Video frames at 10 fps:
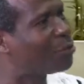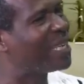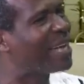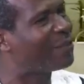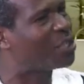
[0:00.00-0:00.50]

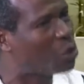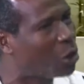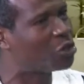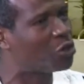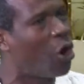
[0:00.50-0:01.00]
reader
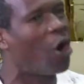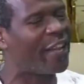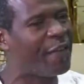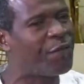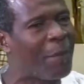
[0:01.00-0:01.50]
results or
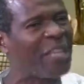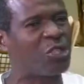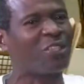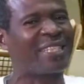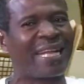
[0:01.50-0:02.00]

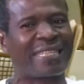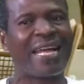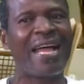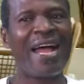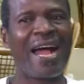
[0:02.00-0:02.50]
informations that
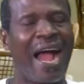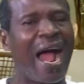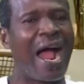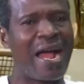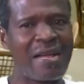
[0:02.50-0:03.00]

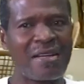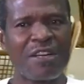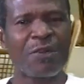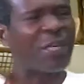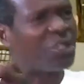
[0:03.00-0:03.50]
are
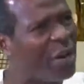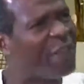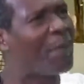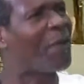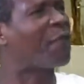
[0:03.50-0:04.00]

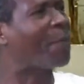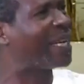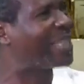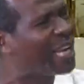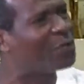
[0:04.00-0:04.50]
retrievable from the
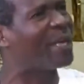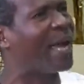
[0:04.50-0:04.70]
card reader